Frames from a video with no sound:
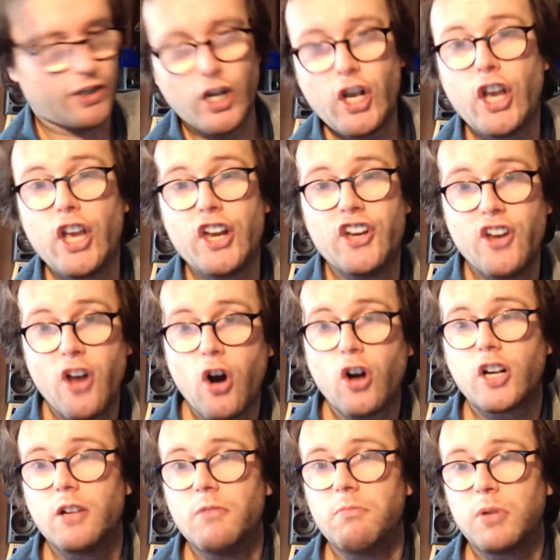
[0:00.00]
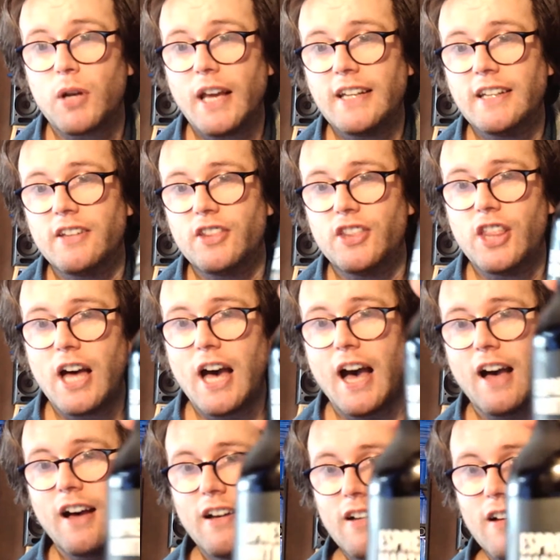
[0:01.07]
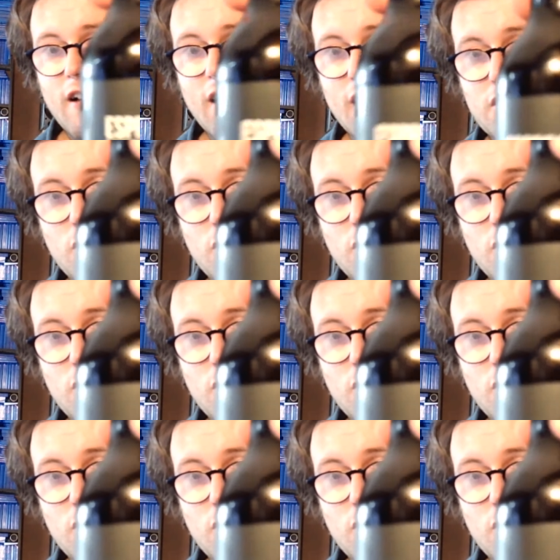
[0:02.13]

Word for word: cannot complain at that at